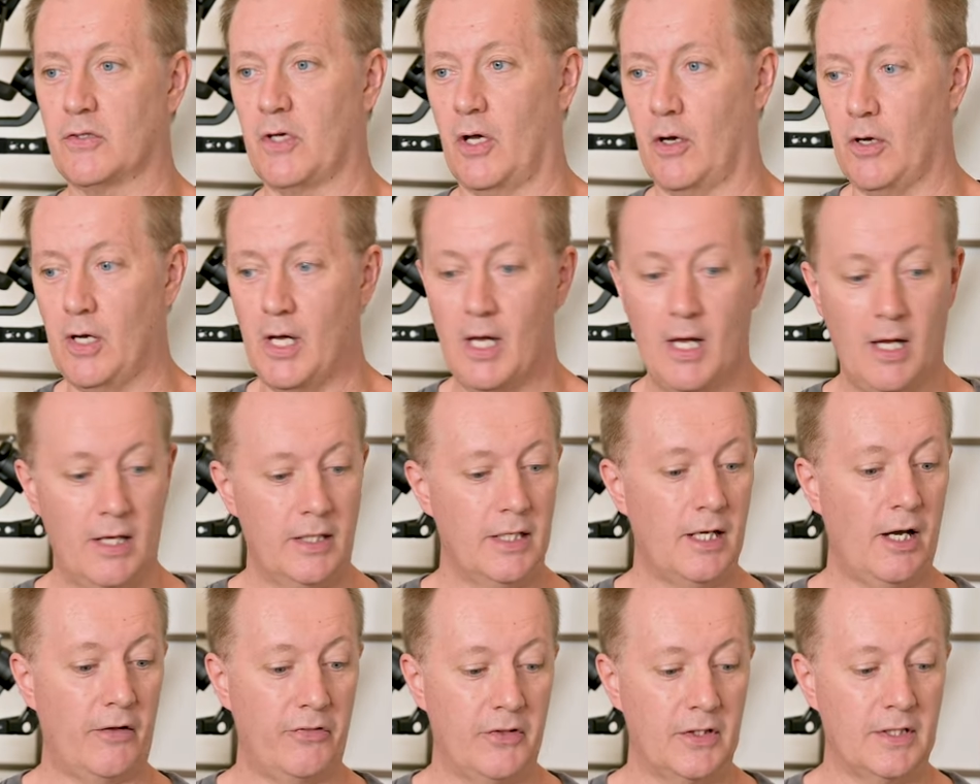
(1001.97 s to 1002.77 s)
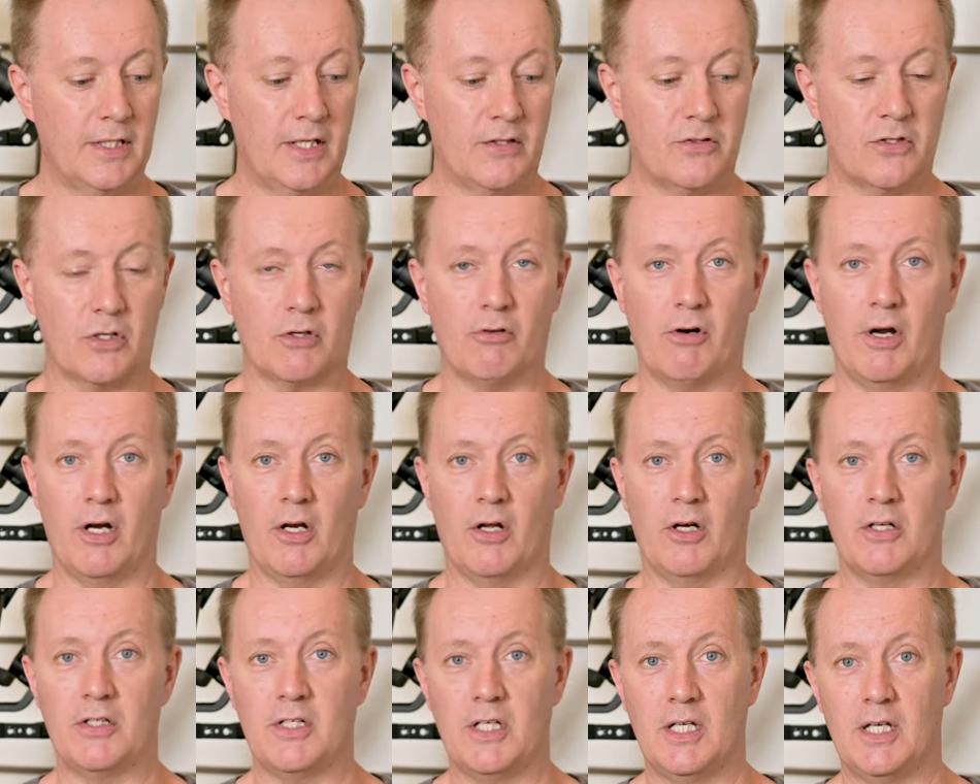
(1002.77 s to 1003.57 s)
So yeah, I think that's a
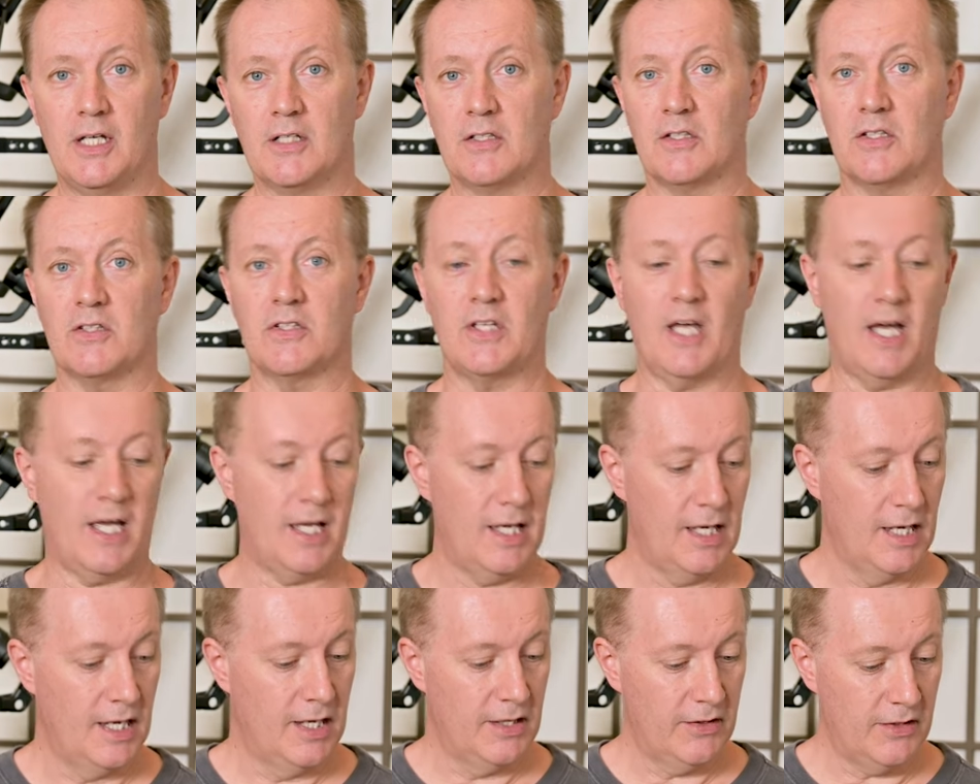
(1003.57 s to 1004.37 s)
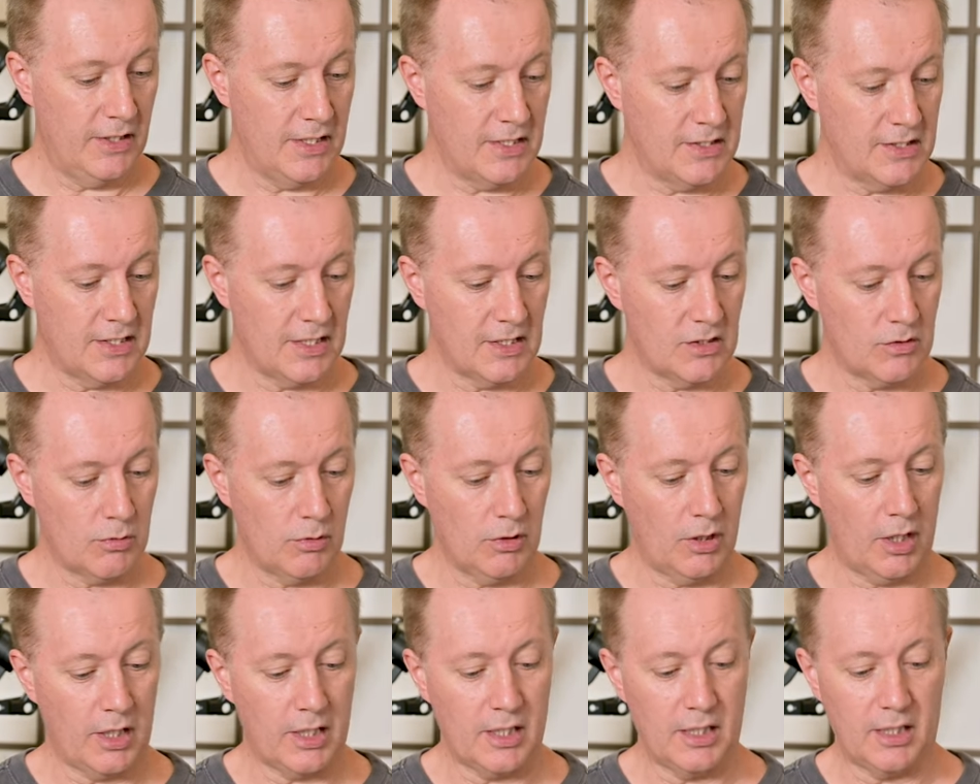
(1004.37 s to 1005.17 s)
great idea. As I say, these things
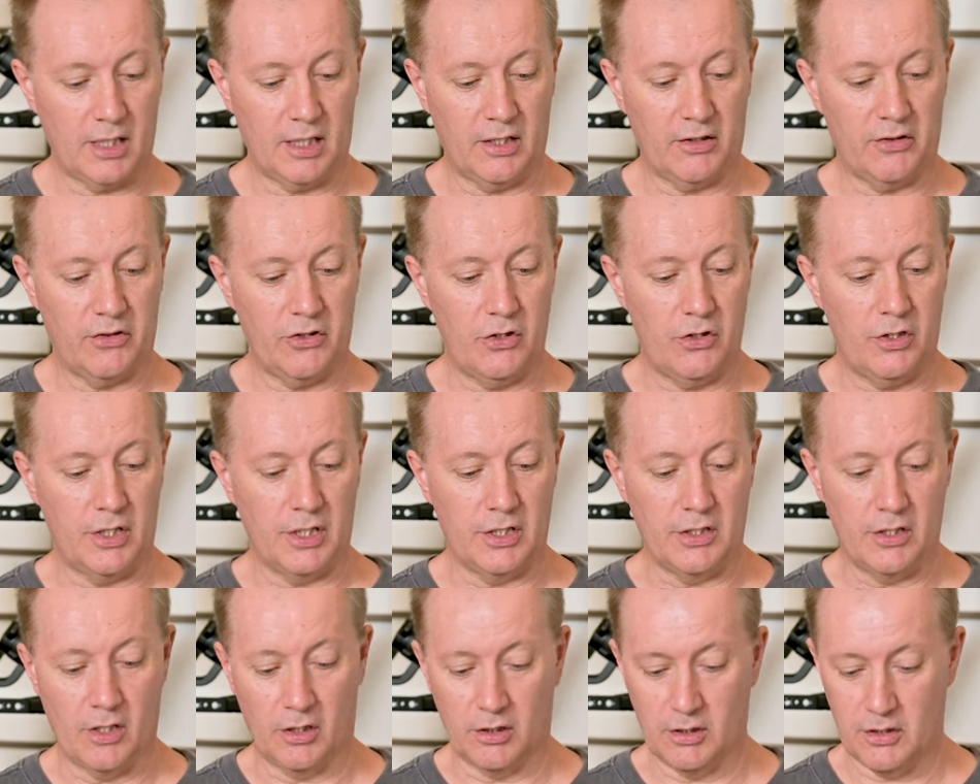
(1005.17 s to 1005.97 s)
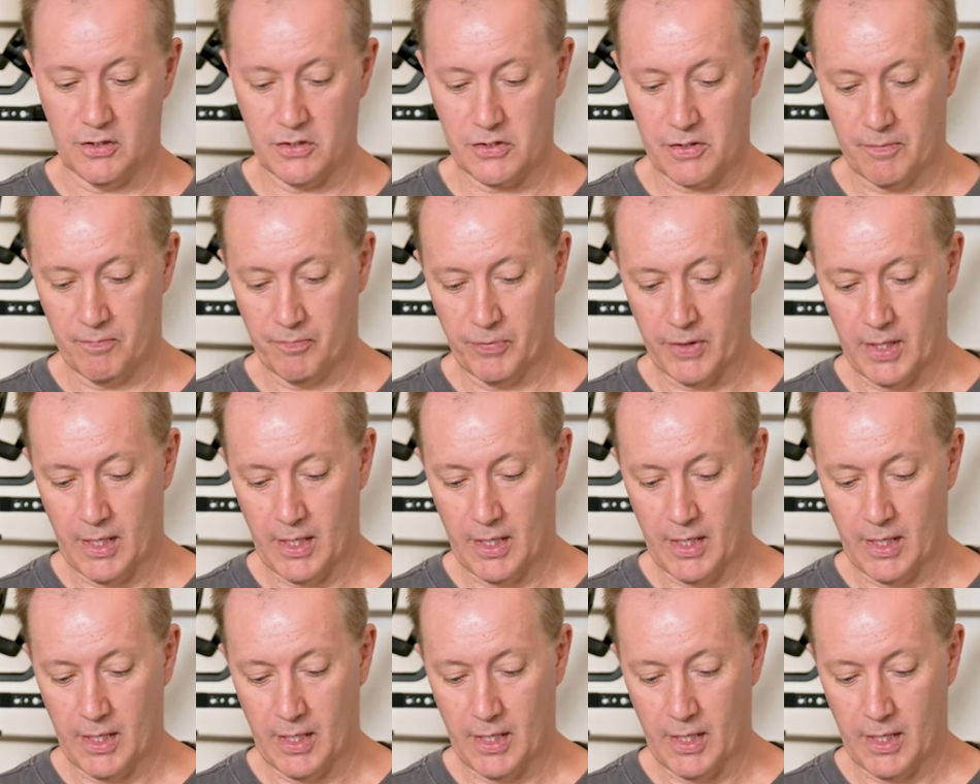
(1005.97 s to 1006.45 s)
were like uh, thirty dollars.